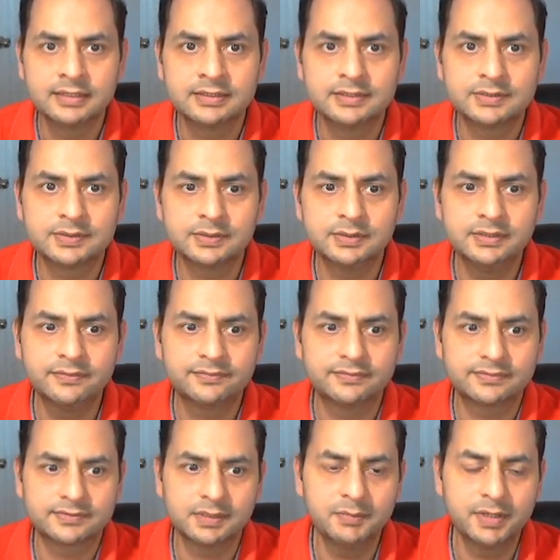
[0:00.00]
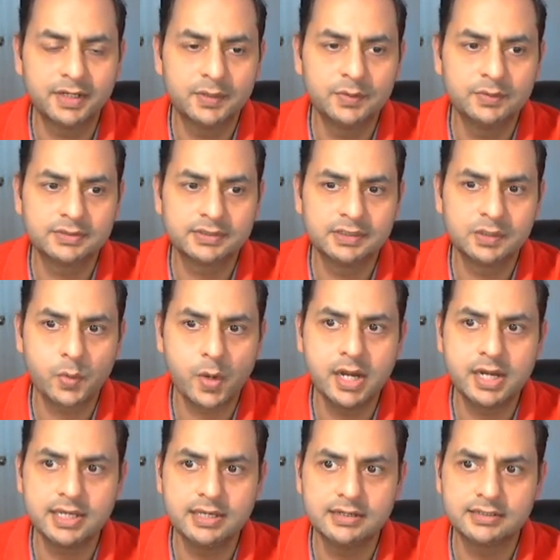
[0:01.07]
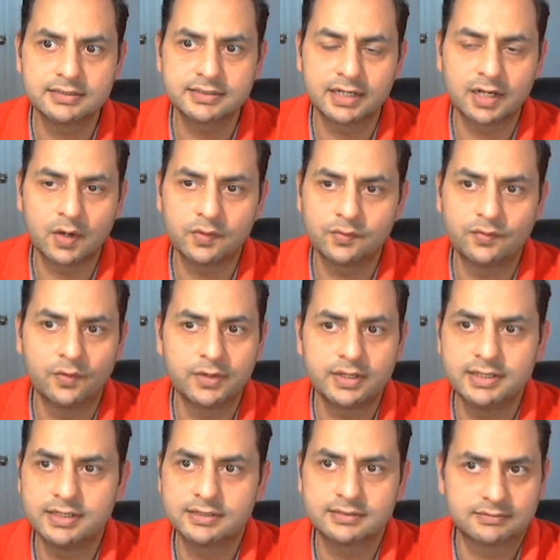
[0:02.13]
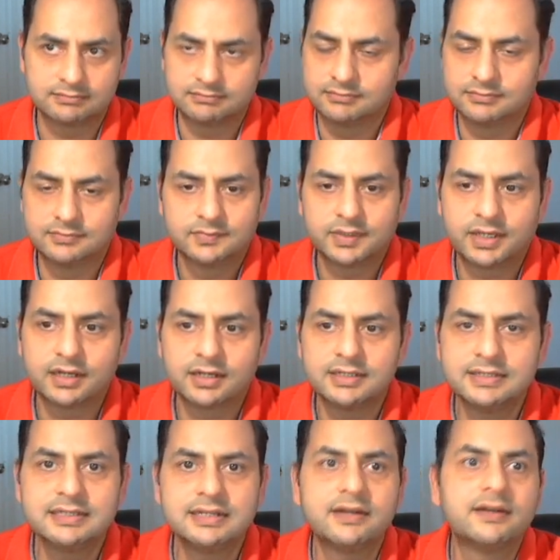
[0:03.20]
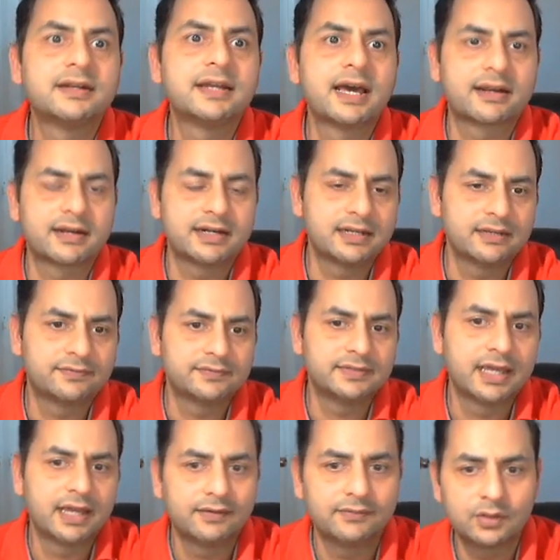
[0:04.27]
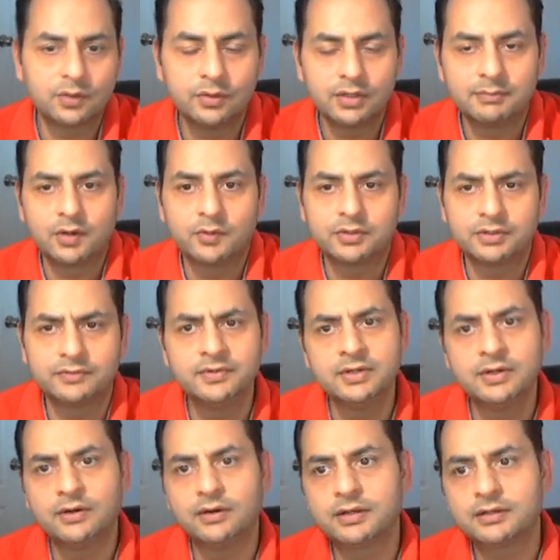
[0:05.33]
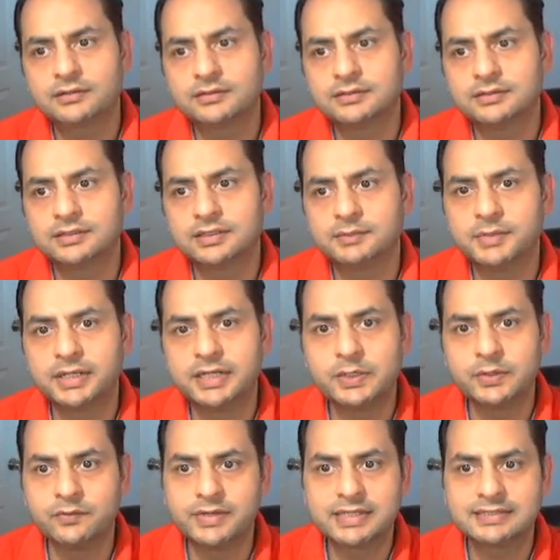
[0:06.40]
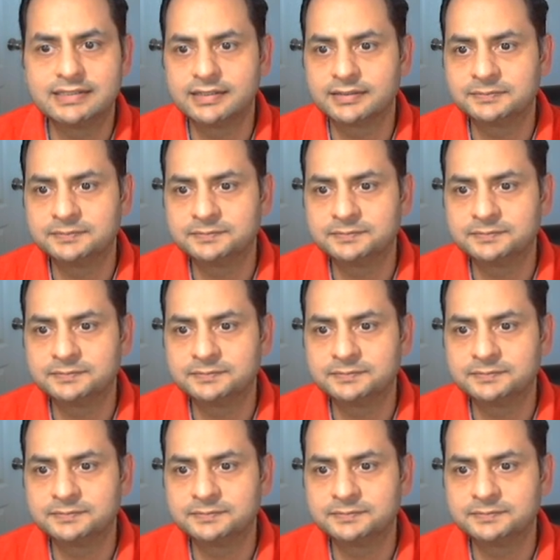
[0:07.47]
So if somebody who's in 20 years and now 40 years can easily retire, right? If they have a good amount of or money to invest there.